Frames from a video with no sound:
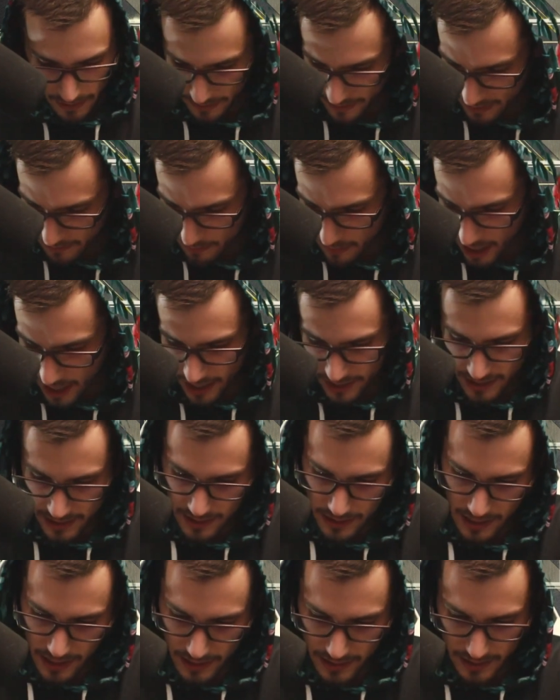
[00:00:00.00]
The mine is
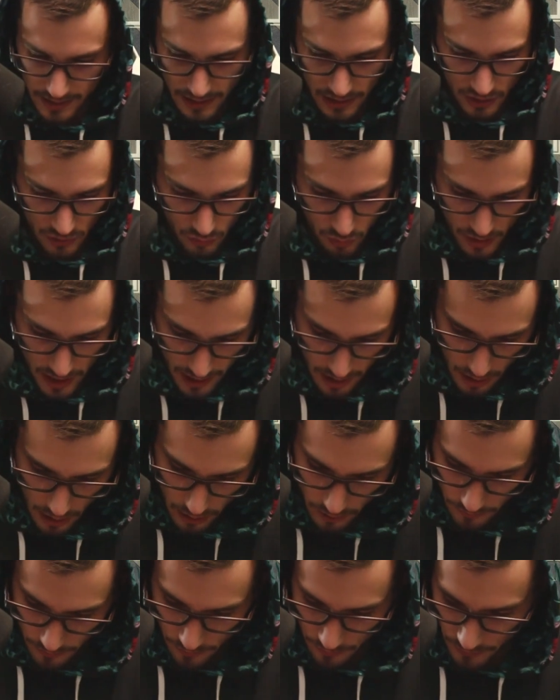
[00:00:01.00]
nice as
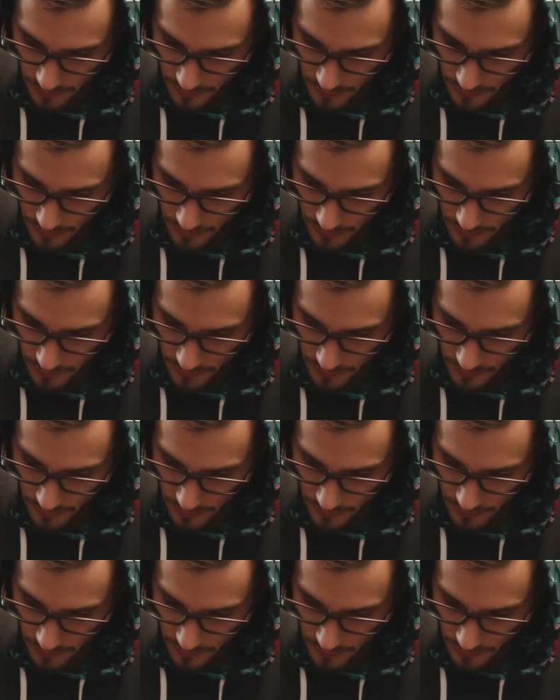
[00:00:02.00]
well.